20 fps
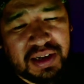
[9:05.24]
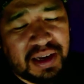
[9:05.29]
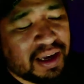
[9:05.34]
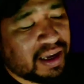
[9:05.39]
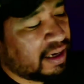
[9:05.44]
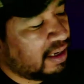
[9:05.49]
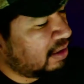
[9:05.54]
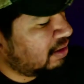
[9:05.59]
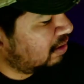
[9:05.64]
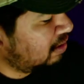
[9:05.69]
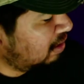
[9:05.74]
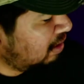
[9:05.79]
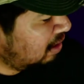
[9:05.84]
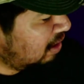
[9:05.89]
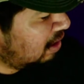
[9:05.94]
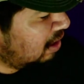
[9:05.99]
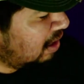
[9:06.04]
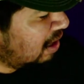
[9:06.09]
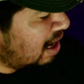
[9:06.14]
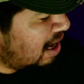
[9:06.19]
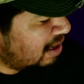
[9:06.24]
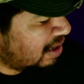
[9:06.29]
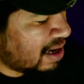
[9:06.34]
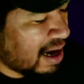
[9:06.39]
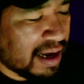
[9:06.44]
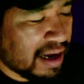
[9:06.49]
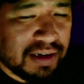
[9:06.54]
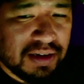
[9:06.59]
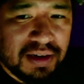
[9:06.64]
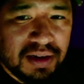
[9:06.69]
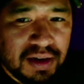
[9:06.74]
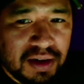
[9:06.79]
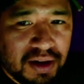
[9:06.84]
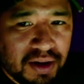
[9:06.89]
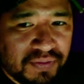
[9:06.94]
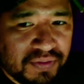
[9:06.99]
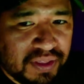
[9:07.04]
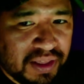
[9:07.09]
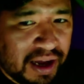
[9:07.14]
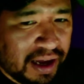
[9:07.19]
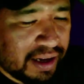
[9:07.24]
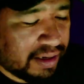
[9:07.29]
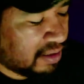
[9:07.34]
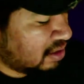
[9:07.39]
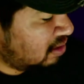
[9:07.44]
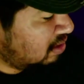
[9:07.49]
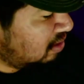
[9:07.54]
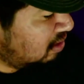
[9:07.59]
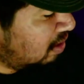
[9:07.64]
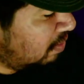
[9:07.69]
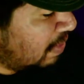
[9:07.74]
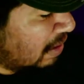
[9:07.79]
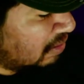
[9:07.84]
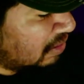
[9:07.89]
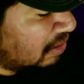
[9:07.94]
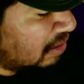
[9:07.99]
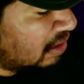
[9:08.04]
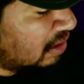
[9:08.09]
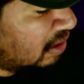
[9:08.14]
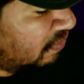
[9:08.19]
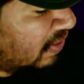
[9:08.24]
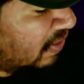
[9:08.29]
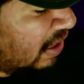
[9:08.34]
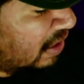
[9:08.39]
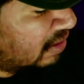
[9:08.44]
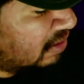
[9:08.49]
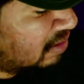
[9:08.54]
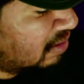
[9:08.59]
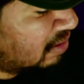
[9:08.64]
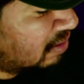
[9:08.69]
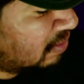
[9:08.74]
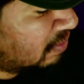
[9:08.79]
And I kind of love that about the device.